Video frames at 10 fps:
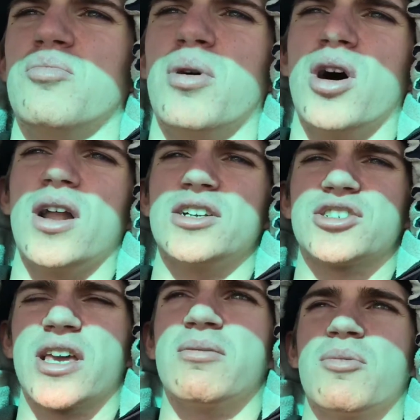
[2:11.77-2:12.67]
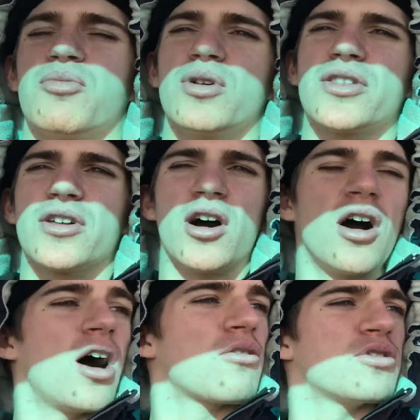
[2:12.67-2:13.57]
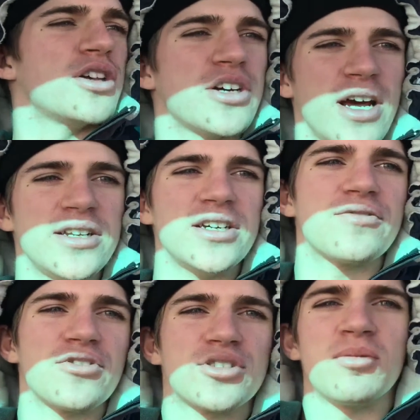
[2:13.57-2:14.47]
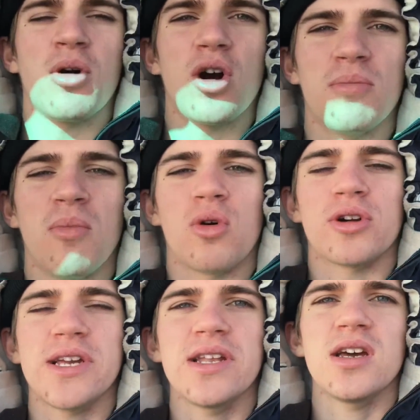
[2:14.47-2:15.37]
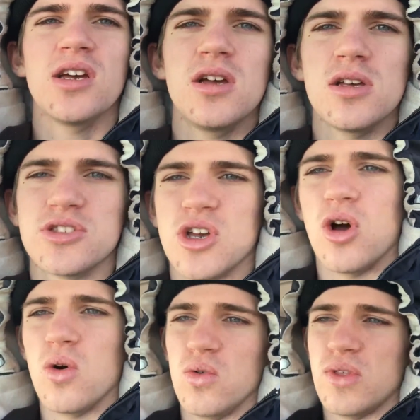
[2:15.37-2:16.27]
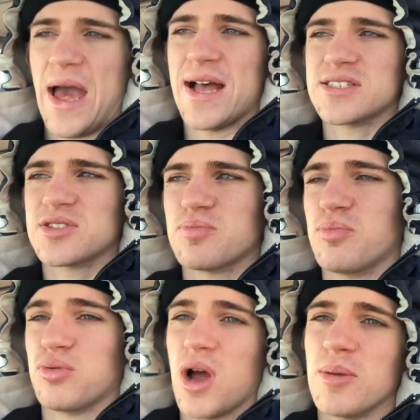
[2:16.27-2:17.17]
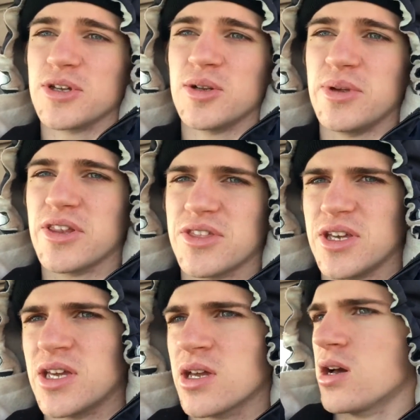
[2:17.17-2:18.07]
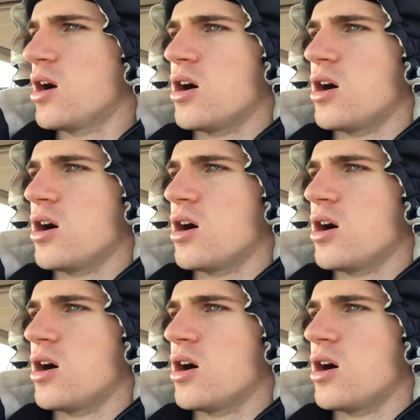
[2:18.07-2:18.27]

but I just came up with a really good idea for tomorrow morning, so that's probably gonna be a thing.